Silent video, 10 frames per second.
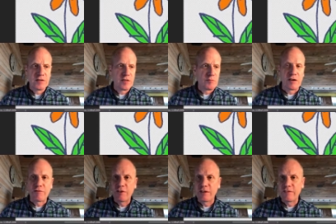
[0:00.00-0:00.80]
I'm not
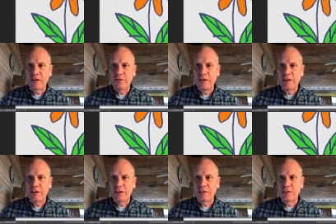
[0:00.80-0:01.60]
fond of that green color.
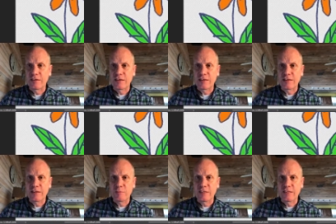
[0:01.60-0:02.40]
I'm going to select a
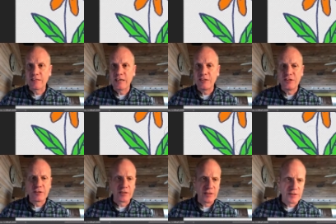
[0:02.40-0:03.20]
little bit
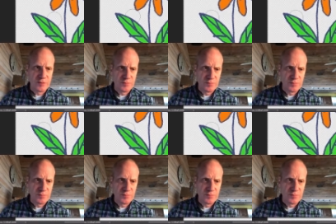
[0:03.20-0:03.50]
sagier color.